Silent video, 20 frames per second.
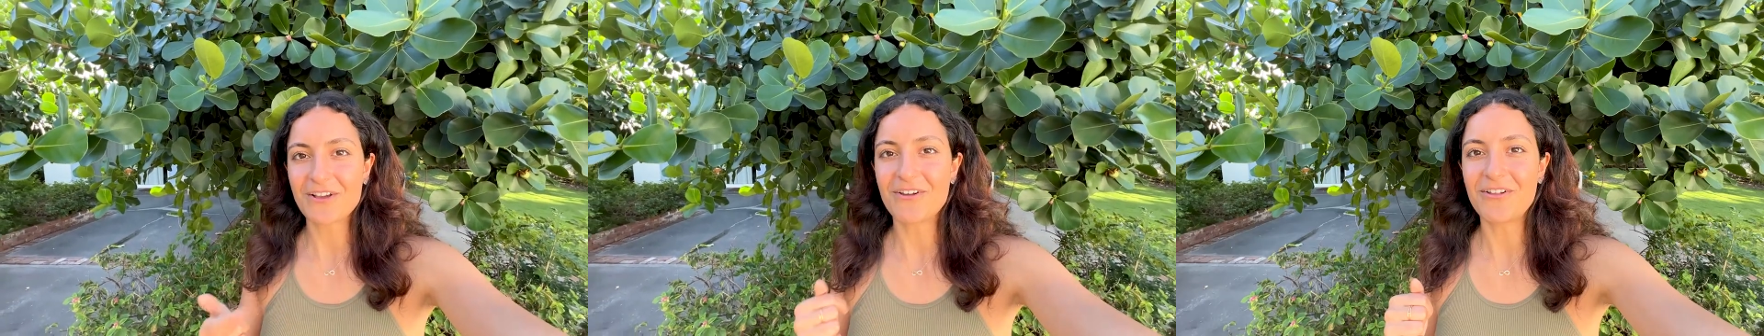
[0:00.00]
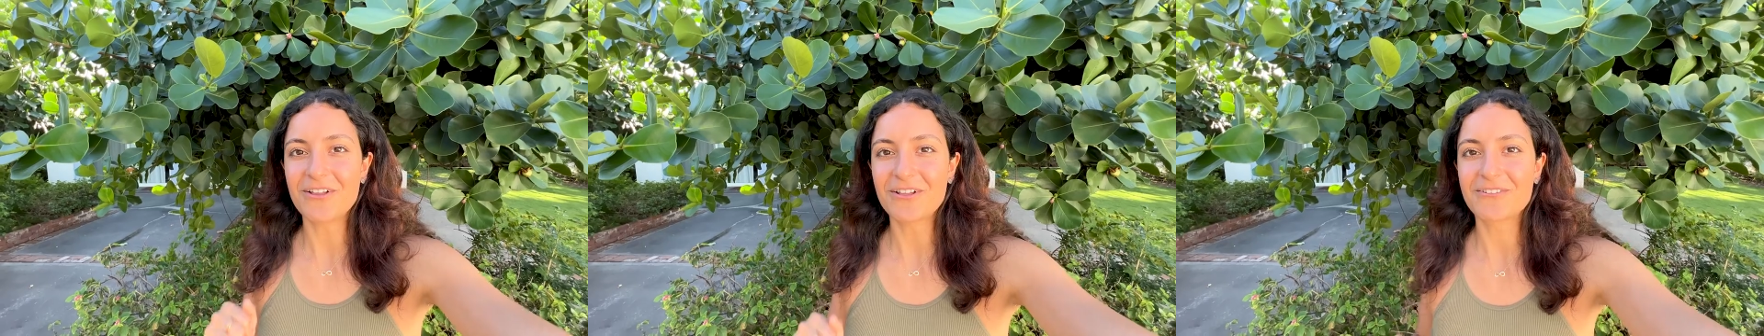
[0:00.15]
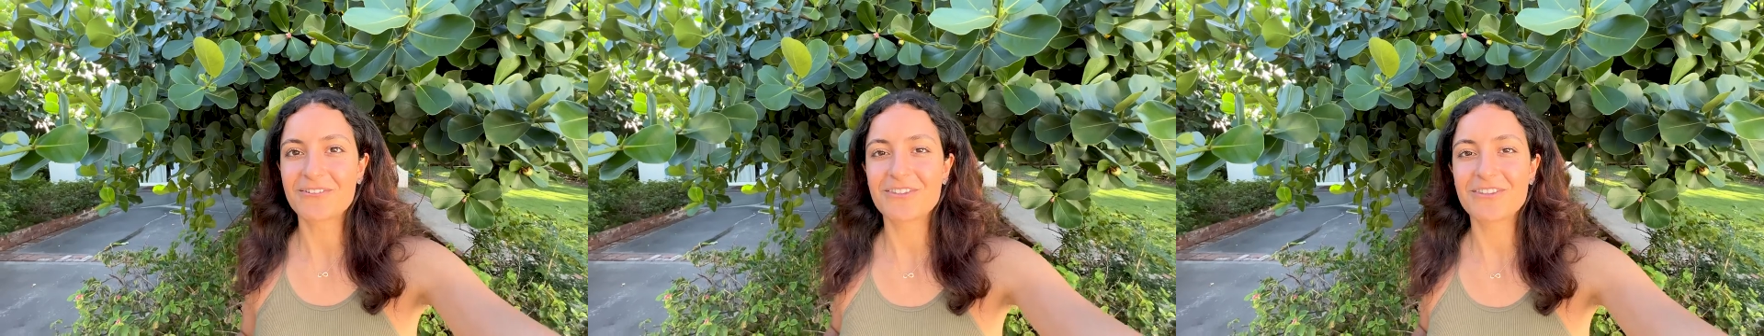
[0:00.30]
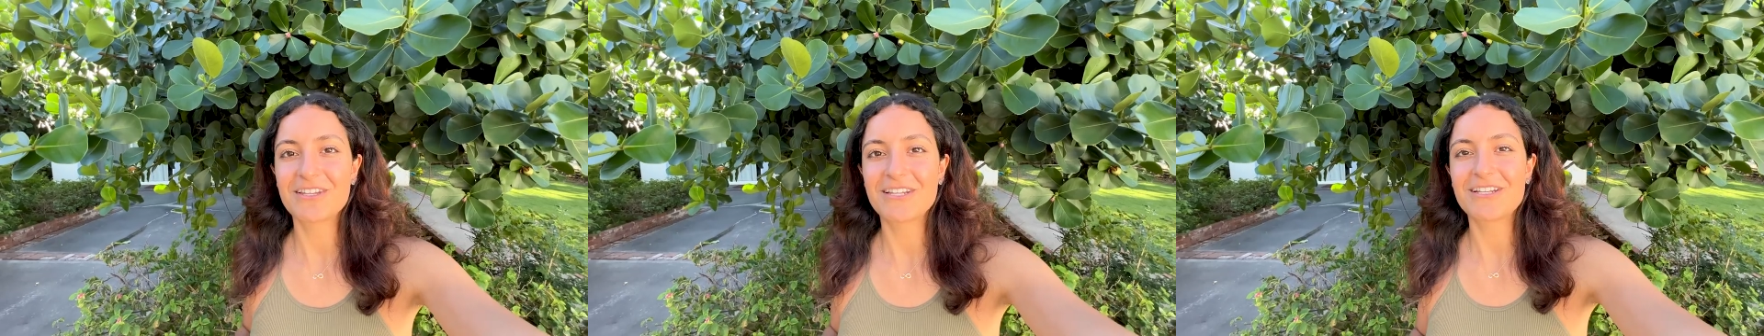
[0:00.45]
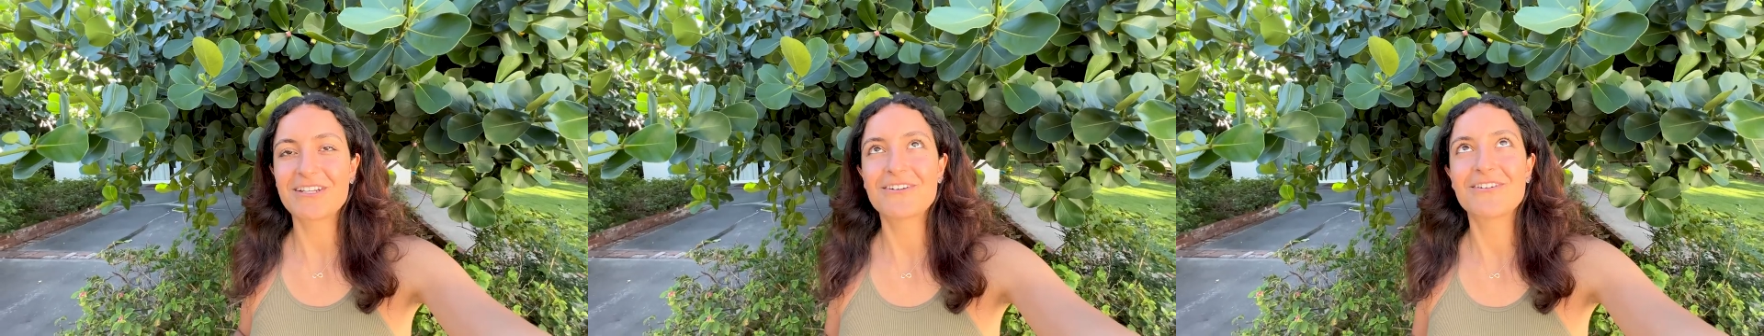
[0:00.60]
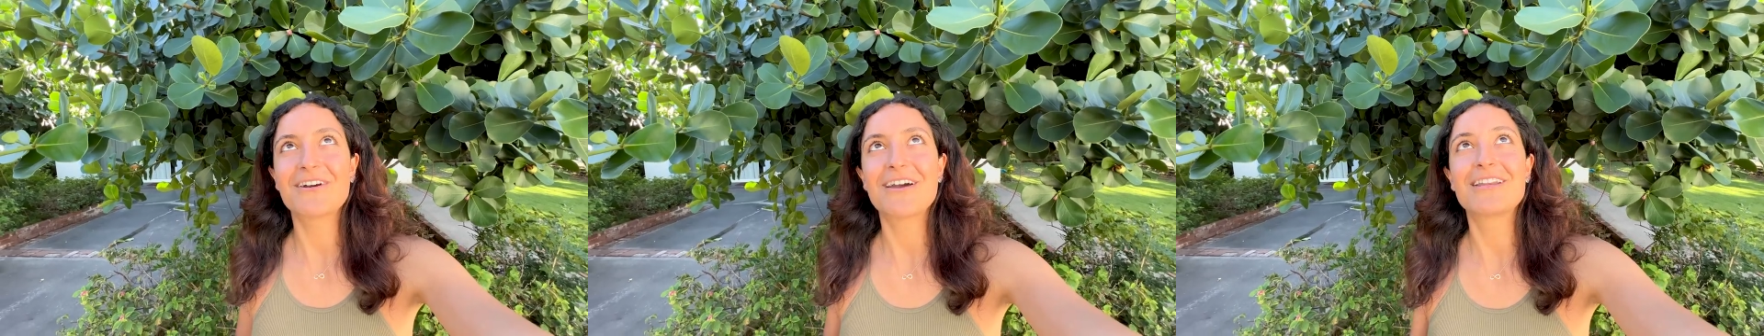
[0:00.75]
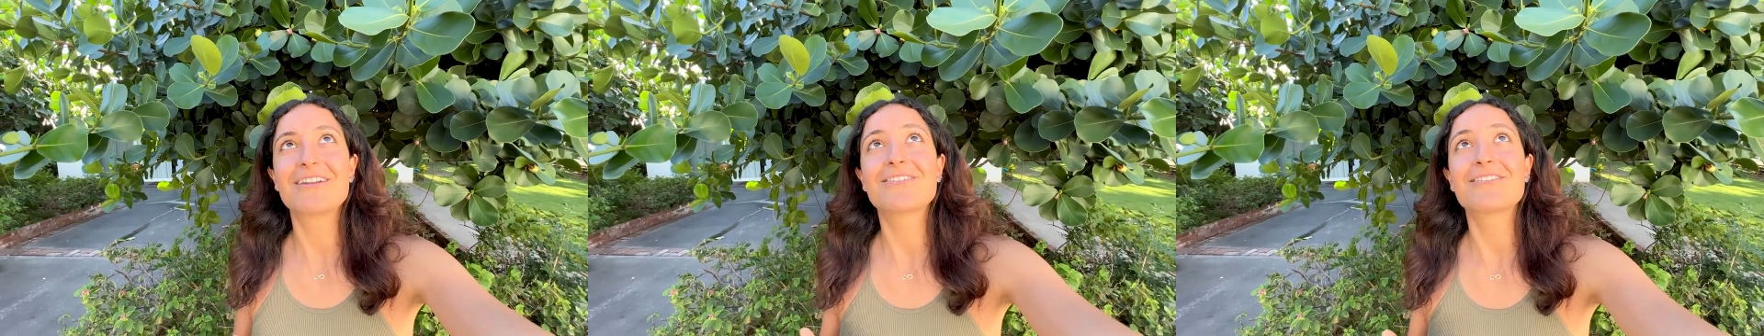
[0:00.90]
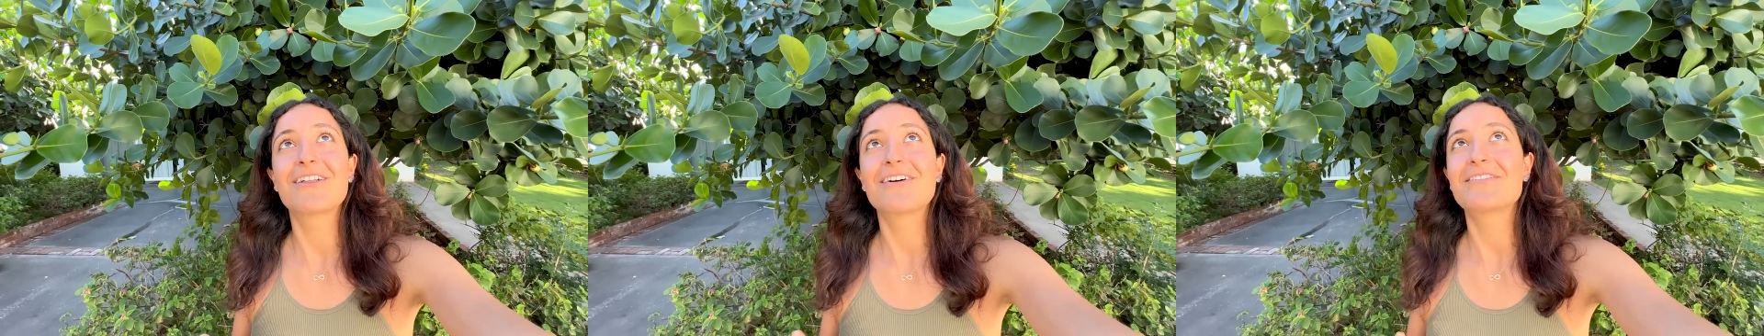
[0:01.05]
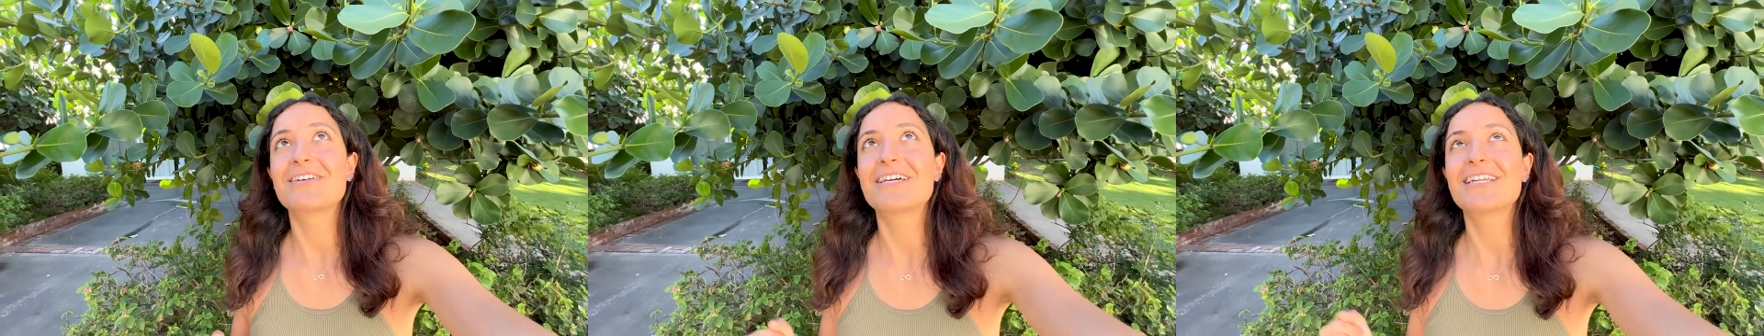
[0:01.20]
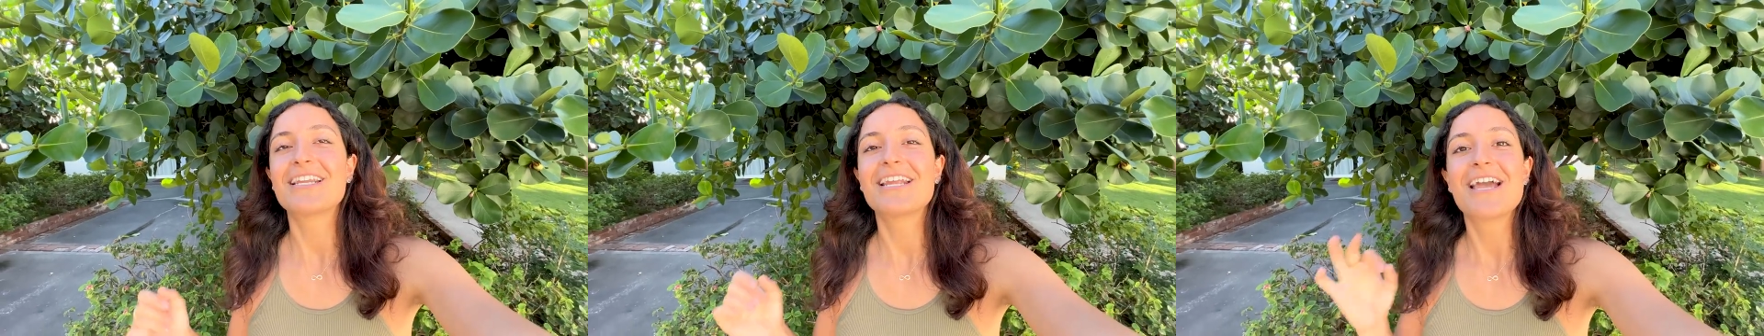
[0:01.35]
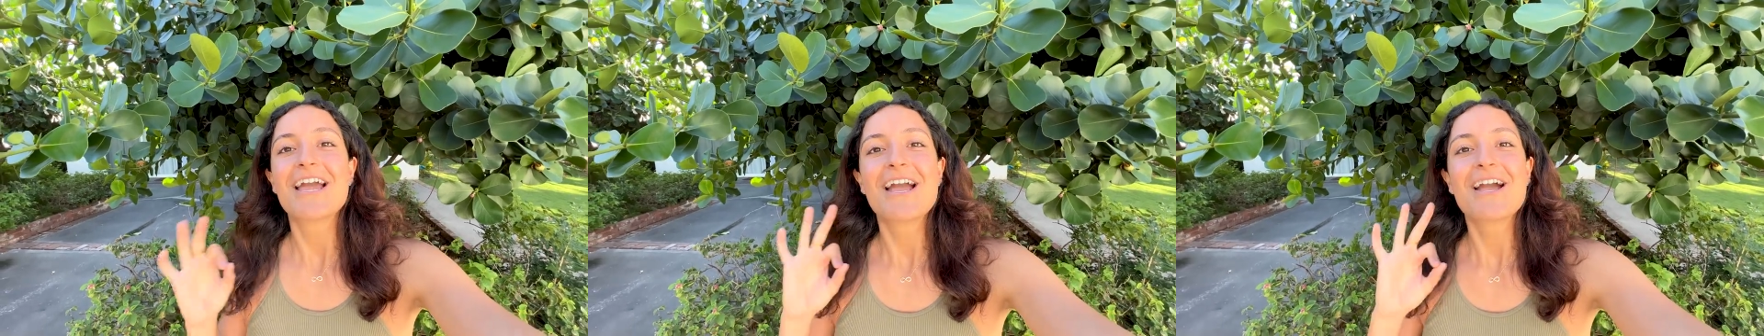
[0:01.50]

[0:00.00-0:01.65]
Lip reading: calling within you and you love it,